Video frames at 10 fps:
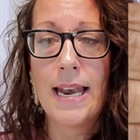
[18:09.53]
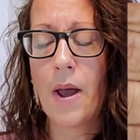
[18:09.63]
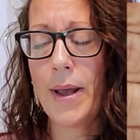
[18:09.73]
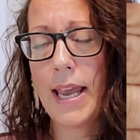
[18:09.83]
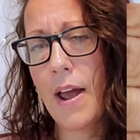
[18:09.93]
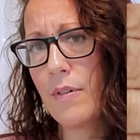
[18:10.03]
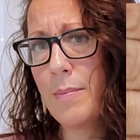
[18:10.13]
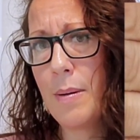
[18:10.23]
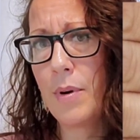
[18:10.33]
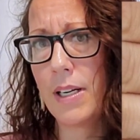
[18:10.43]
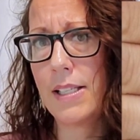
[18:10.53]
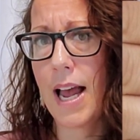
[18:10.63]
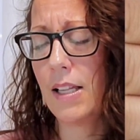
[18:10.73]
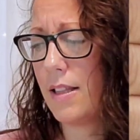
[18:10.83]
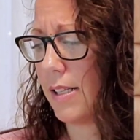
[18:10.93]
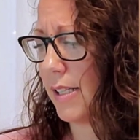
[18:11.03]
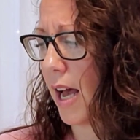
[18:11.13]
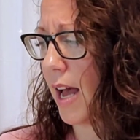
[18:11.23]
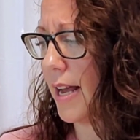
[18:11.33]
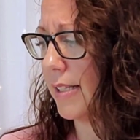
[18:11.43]
Now, I can't remember exactly the
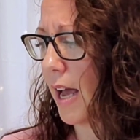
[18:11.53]
size.